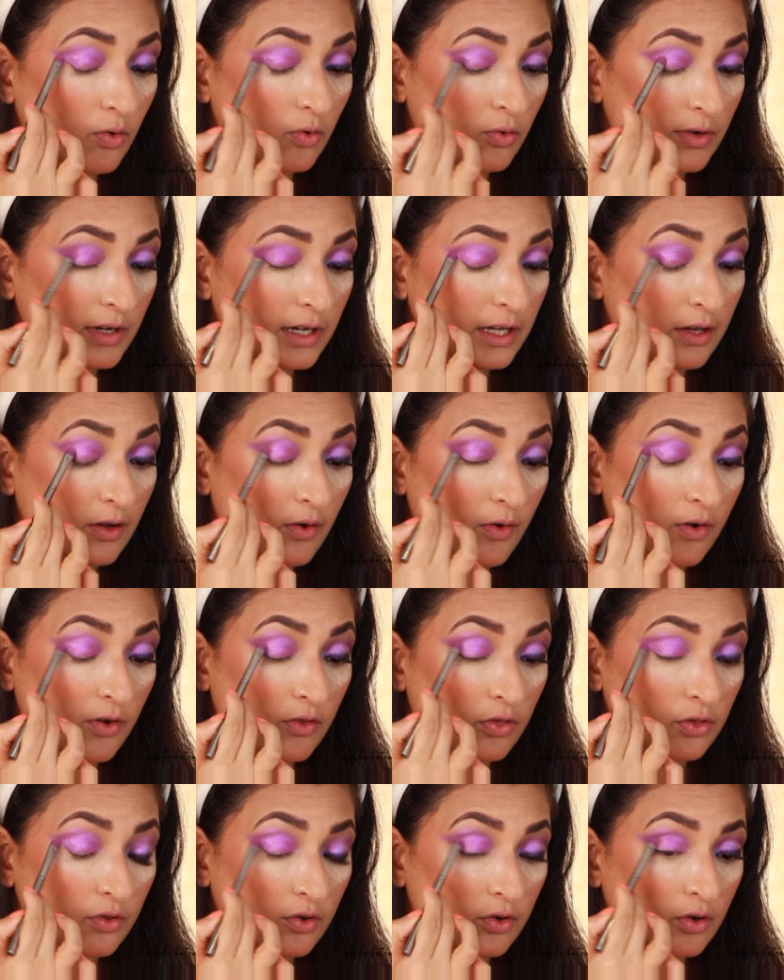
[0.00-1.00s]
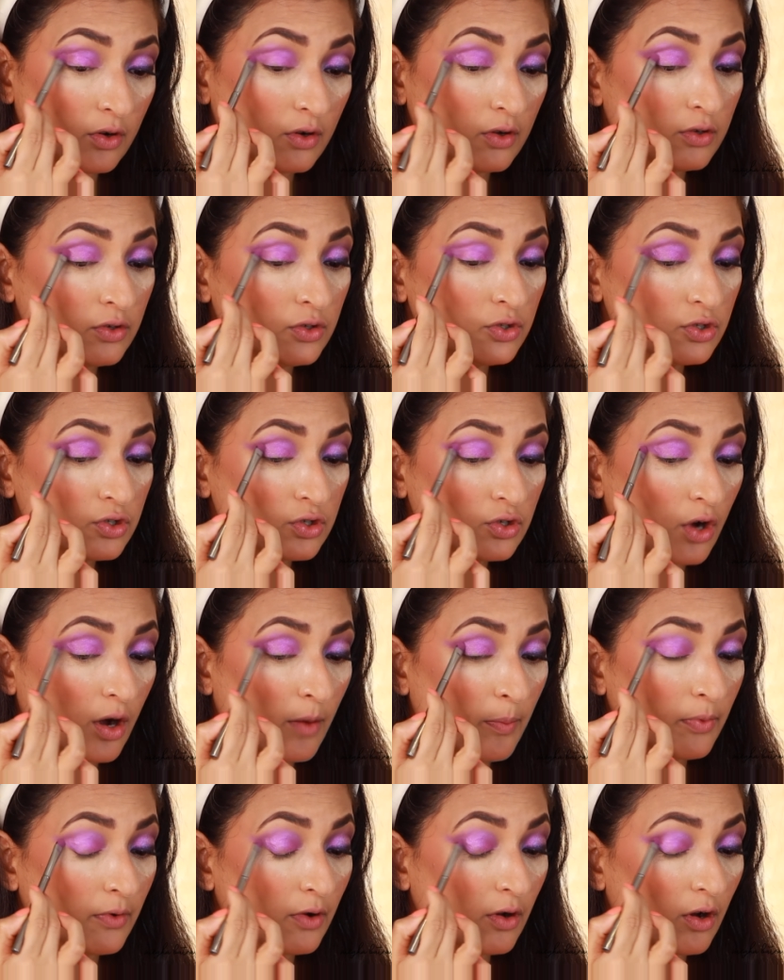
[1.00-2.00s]
only on the
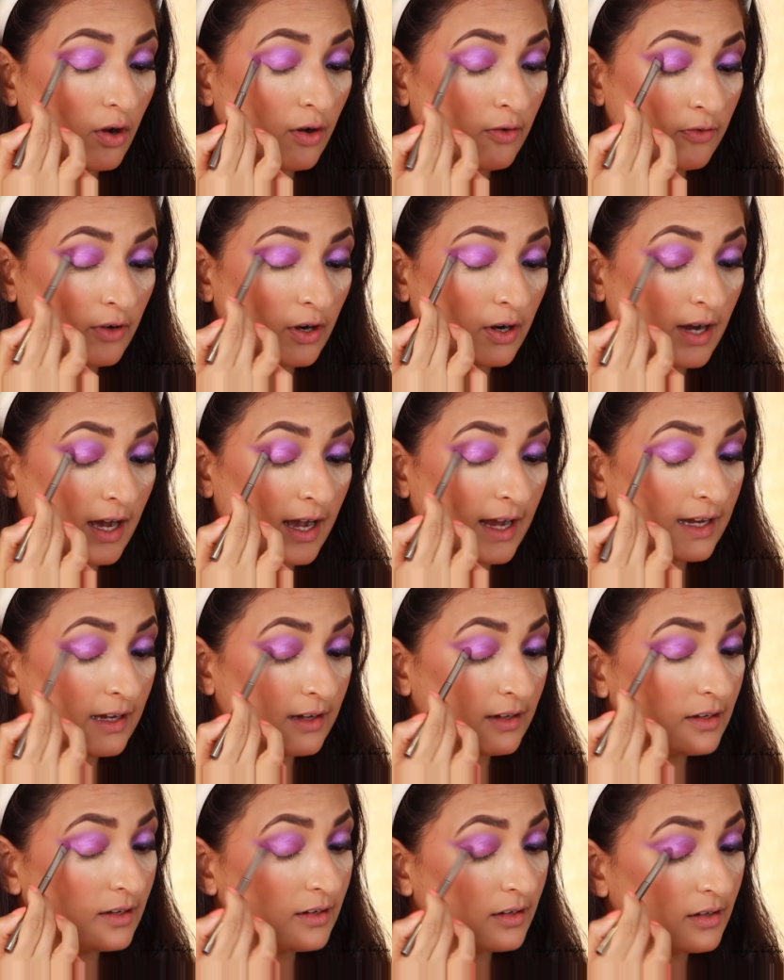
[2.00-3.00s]
top of our eyelid.